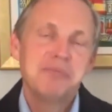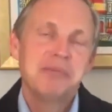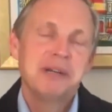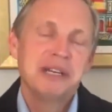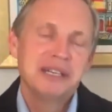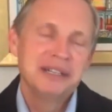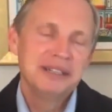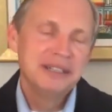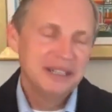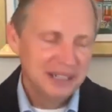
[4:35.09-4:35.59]

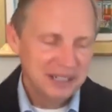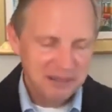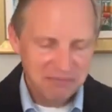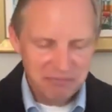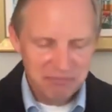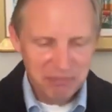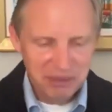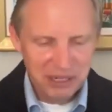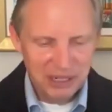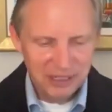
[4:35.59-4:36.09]
But
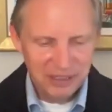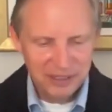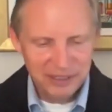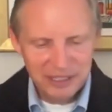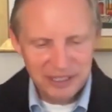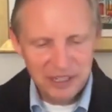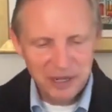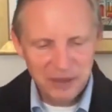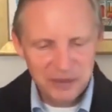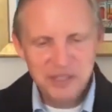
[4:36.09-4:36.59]

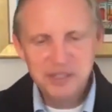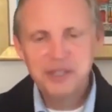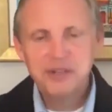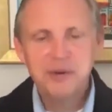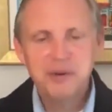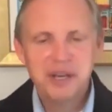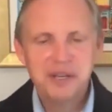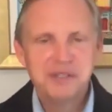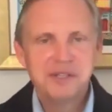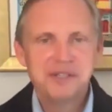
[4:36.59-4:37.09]
you know, these
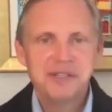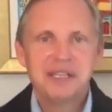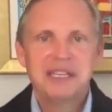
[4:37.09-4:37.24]
addresses